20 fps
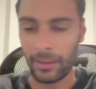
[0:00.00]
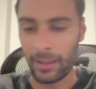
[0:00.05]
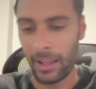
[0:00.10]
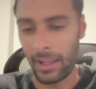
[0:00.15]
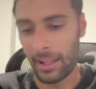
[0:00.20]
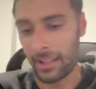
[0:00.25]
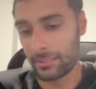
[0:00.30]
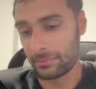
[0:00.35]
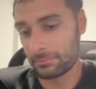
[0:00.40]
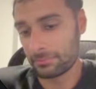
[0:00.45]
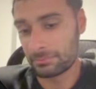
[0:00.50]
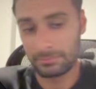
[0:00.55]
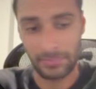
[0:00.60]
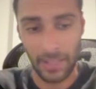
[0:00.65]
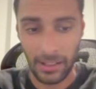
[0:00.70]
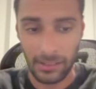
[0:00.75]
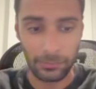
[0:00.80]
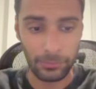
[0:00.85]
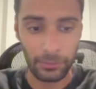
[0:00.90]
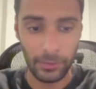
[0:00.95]
And
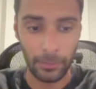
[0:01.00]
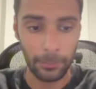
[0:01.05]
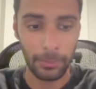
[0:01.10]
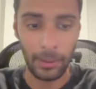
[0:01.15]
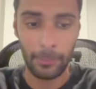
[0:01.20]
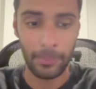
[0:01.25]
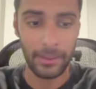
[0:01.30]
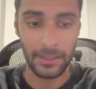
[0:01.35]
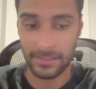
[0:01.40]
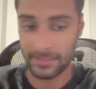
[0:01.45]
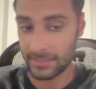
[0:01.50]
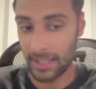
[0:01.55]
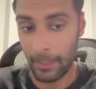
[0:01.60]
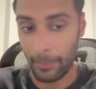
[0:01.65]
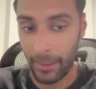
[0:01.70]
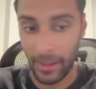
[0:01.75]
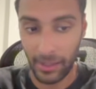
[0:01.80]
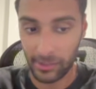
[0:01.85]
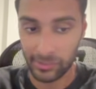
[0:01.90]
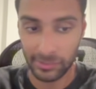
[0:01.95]
that's fair play because that
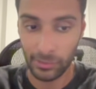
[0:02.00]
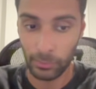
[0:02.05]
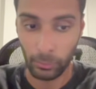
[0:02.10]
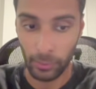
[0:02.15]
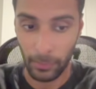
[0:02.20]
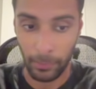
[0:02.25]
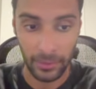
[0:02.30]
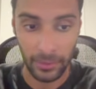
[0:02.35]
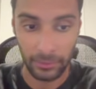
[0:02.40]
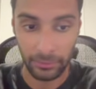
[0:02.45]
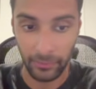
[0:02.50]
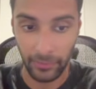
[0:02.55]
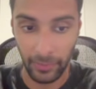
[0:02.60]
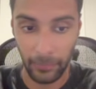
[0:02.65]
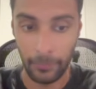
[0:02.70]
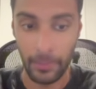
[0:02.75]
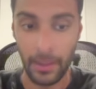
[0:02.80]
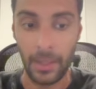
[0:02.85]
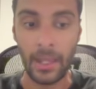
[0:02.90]
might actually work better for them.